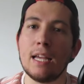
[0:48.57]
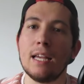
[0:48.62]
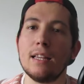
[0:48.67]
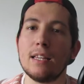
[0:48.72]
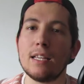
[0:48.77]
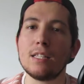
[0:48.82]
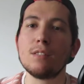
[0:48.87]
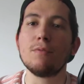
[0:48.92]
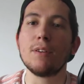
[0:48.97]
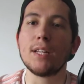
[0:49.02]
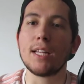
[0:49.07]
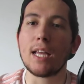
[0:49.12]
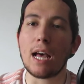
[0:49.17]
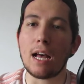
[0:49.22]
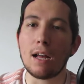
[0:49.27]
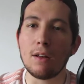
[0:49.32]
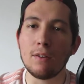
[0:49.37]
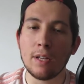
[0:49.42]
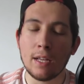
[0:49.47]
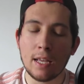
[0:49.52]
This
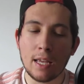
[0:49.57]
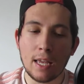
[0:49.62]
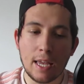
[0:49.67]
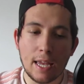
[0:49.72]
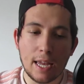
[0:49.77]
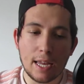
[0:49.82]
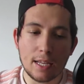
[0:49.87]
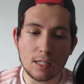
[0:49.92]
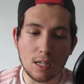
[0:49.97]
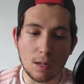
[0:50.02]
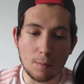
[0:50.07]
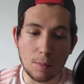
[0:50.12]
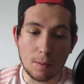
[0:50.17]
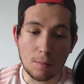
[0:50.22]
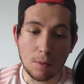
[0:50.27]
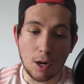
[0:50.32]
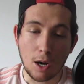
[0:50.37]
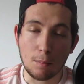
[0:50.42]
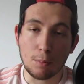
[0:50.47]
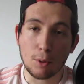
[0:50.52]
video is going to be
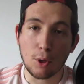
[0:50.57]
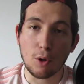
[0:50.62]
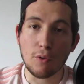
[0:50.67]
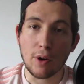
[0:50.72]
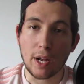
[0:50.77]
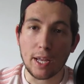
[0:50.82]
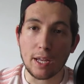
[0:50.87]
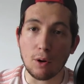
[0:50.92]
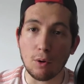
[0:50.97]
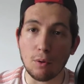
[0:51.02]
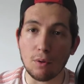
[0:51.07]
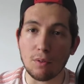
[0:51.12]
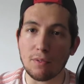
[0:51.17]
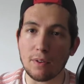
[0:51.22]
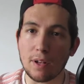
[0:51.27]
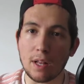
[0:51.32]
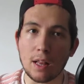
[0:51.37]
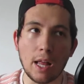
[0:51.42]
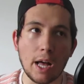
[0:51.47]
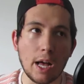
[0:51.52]
my Blu-ray haul for
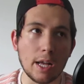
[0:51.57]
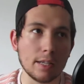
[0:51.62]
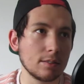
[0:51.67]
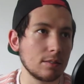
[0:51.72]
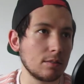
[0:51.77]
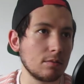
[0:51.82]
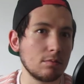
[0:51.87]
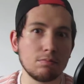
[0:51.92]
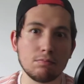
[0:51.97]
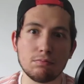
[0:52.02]
the last